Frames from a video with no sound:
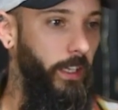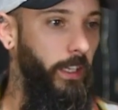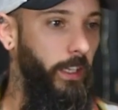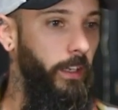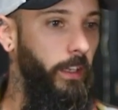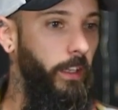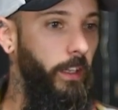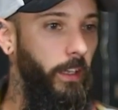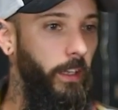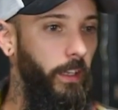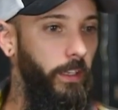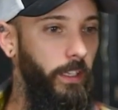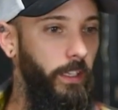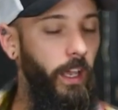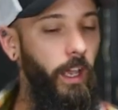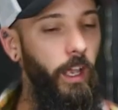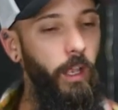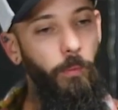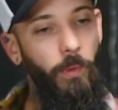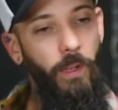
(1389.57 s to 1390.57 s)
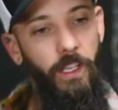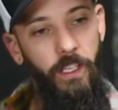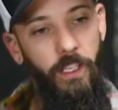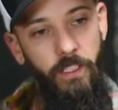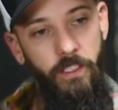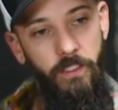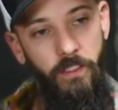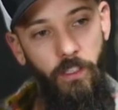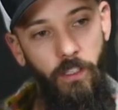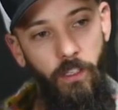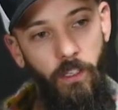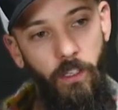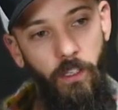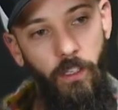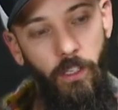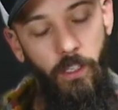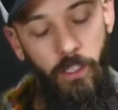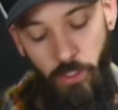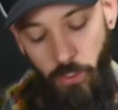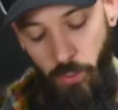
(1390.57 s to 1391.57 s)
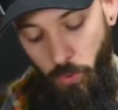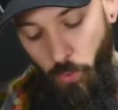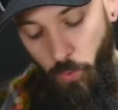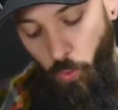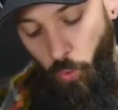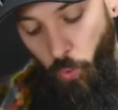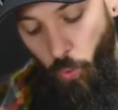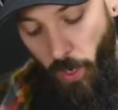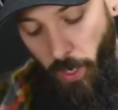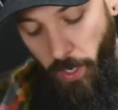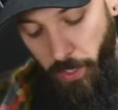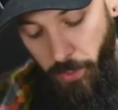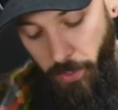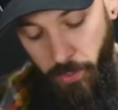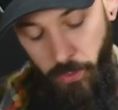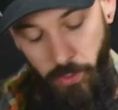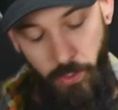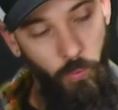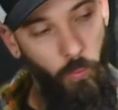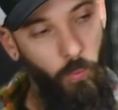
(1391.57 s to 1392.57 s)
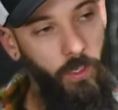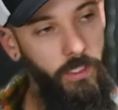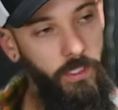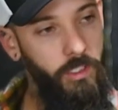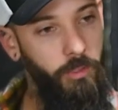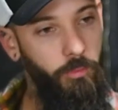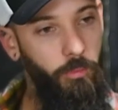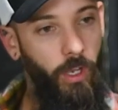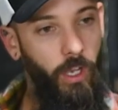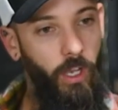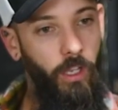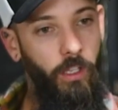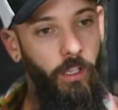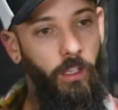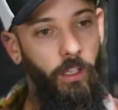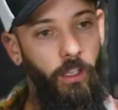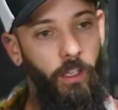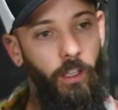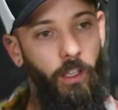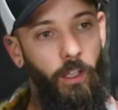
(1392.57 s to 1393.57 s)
And yeah, I might get, quieter in one spot.